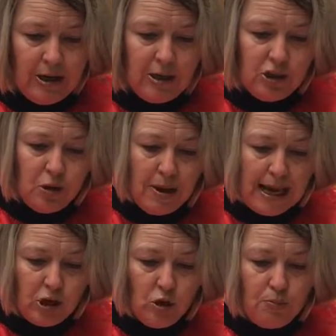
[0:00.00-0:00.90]
to
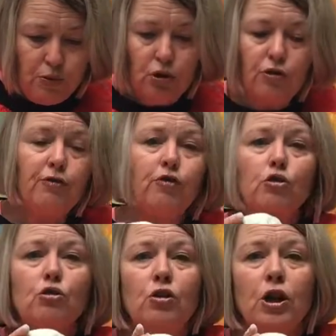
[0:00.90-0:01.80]
make your
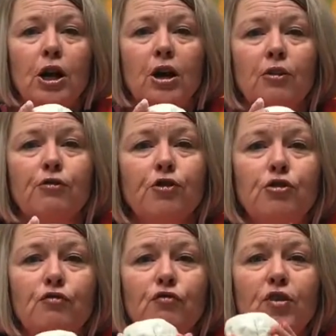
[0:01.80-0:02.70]
beautiful fruit
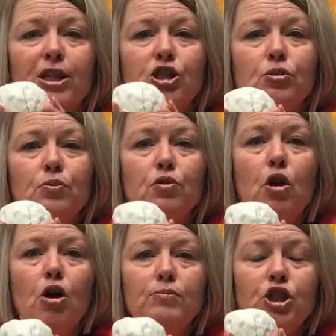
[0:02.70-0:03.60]
and vegetable
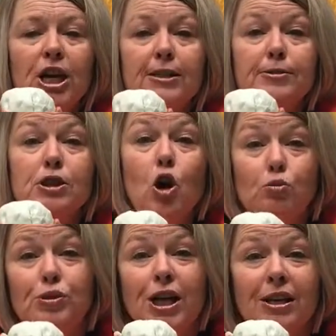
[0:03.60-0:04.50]
object
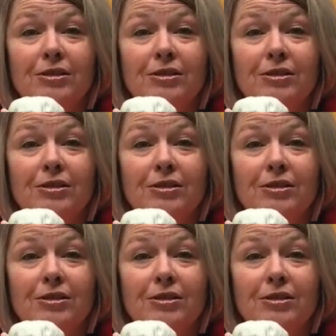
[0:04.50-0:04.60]
sculpture.